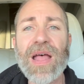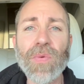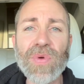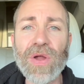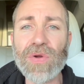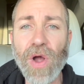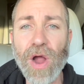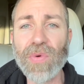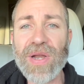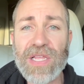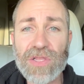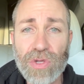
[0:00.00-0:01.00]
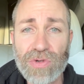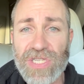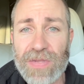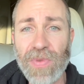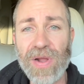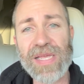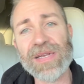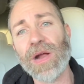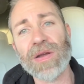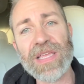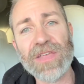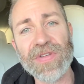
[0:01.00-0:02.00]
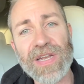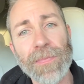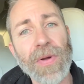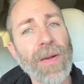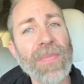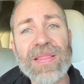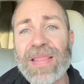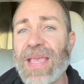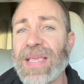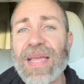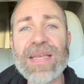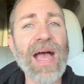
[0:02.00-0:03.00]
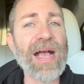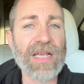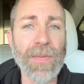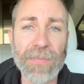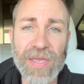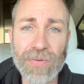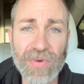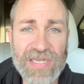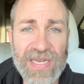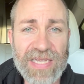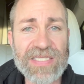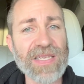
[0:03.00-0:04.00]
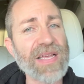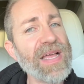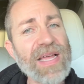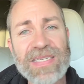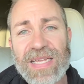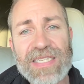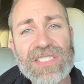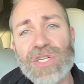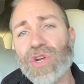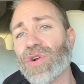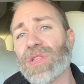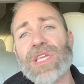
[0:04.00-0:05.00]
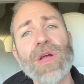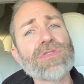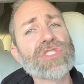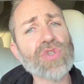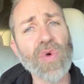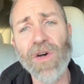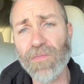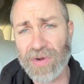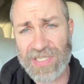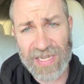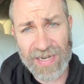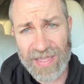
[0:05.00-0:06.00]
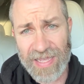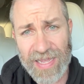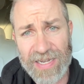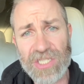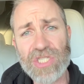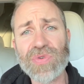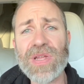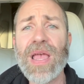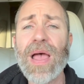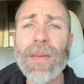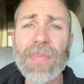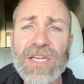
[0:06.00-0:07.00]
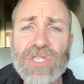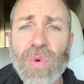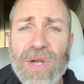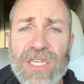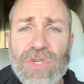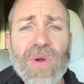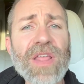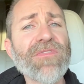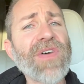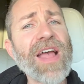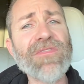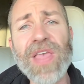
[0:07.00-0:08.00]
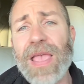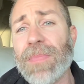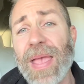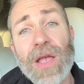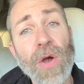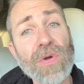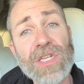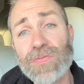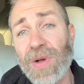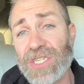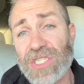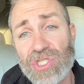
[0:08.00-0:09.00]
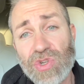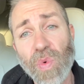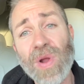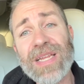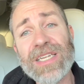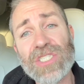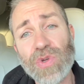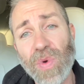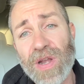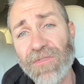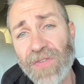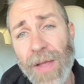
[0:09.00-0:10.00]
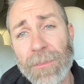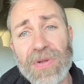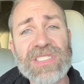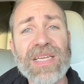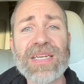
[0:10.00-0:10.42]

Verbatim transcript: We are already losing money in our EV department. They cannot compete with Tesla. Tesla currently owns 12% of the industry. By 2025, they may own as much as 20 to 25%.